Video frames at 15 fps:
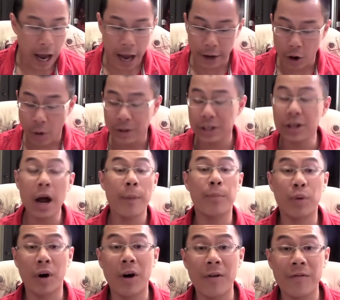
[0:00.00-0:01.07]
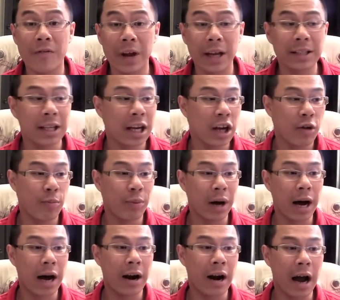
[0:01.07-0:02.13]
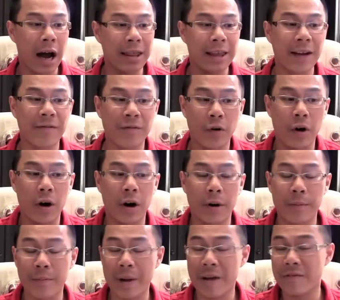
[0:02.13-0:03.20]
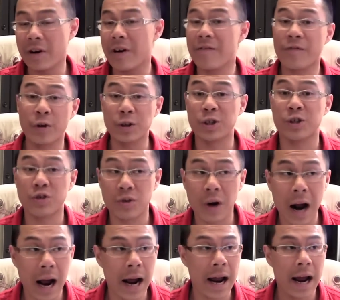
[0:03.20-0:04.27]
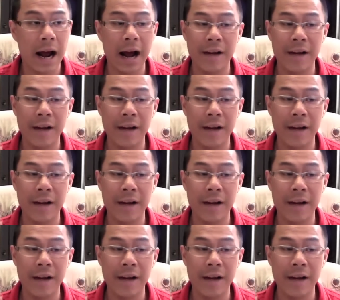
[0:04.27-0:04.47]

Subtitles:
I know it's not perfect, but I think for my very first try,